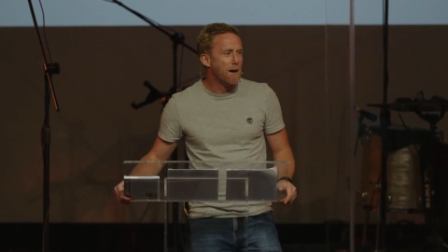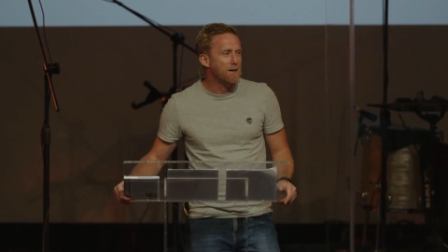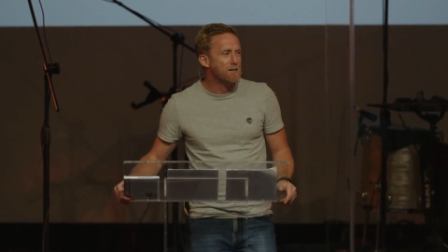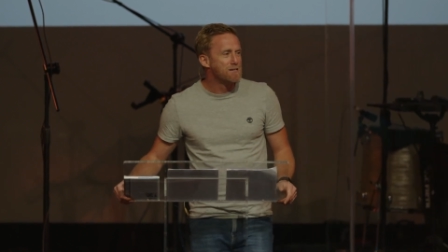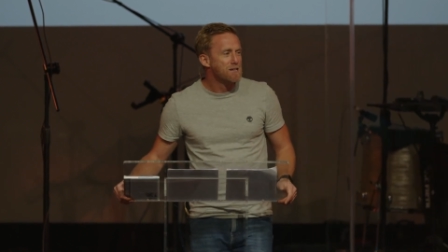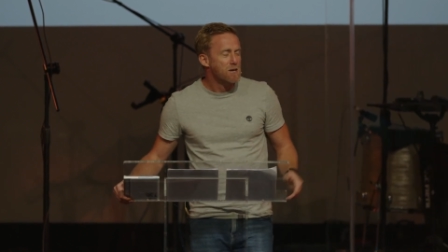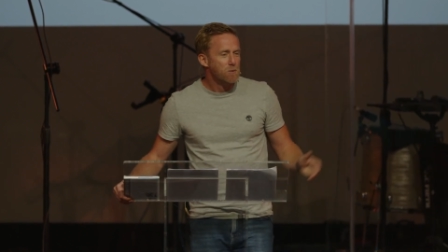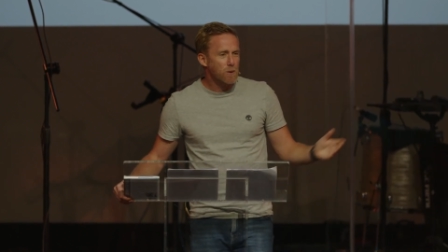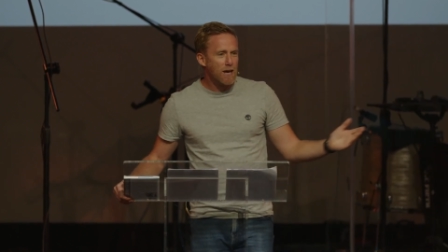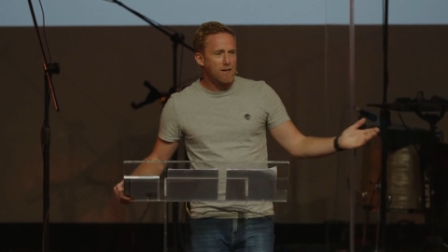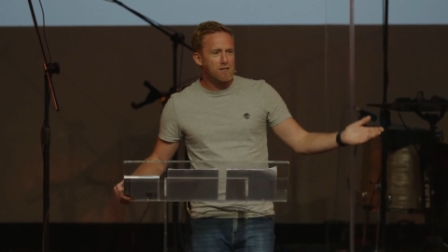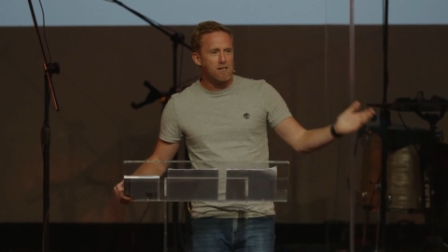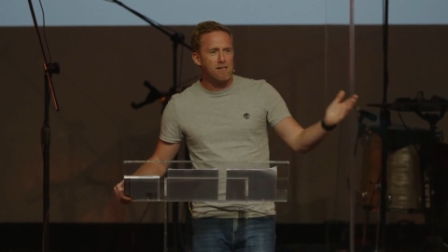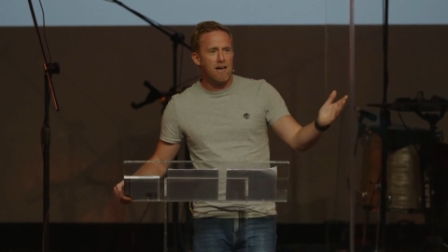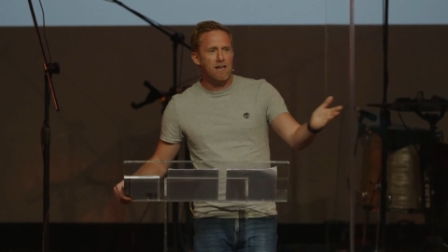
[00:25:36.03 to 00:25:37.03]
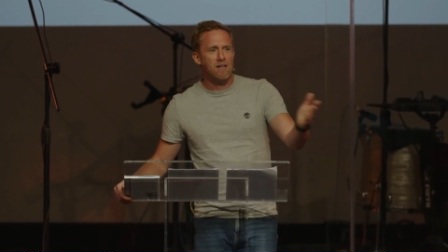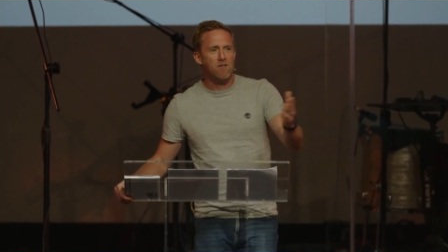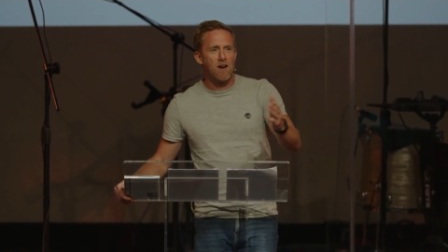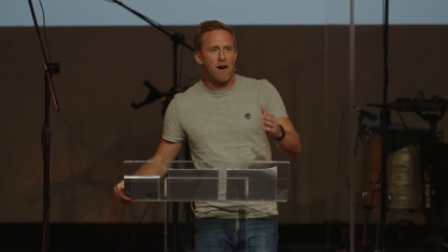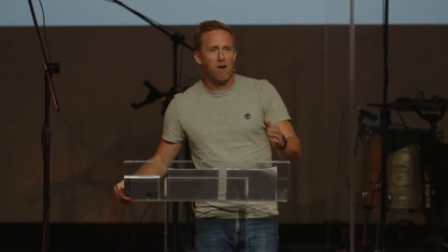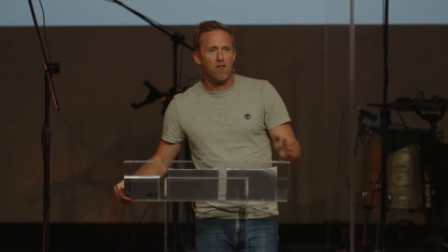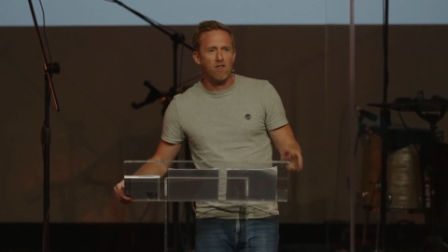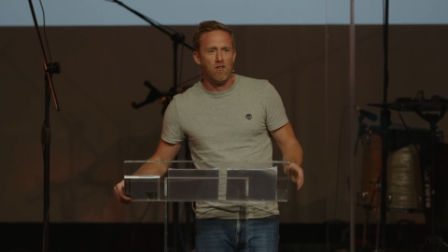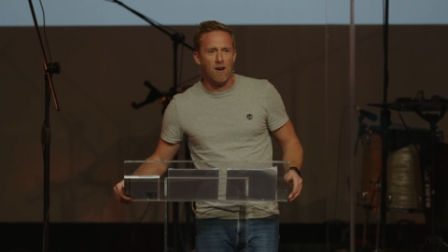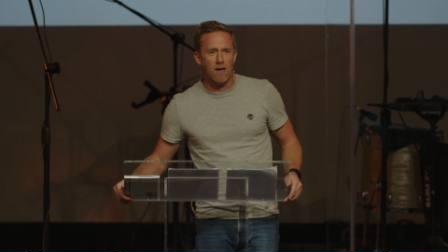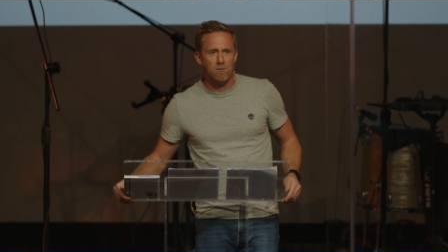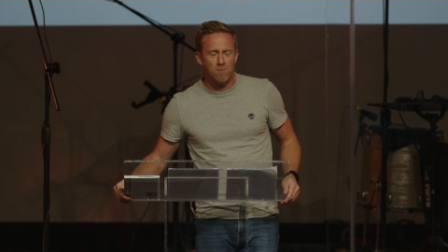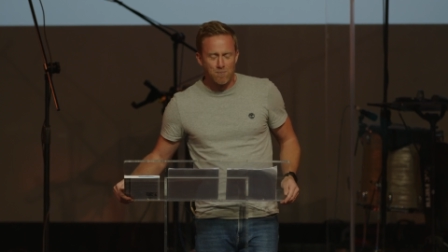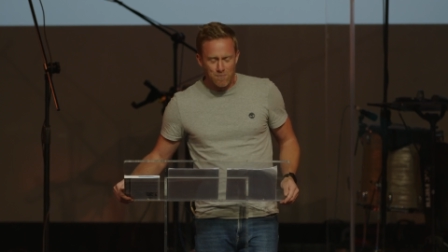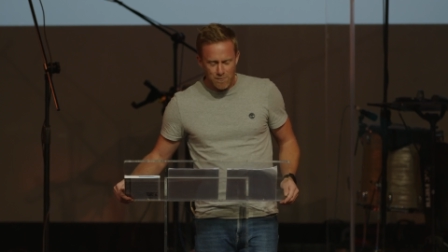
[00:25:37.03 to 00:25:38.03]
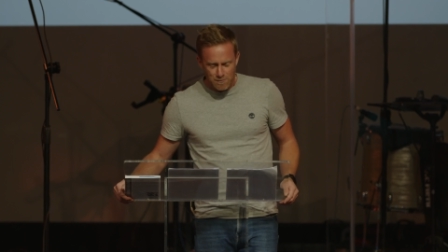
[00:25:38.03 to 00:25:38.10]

And we get to the end of Alpha,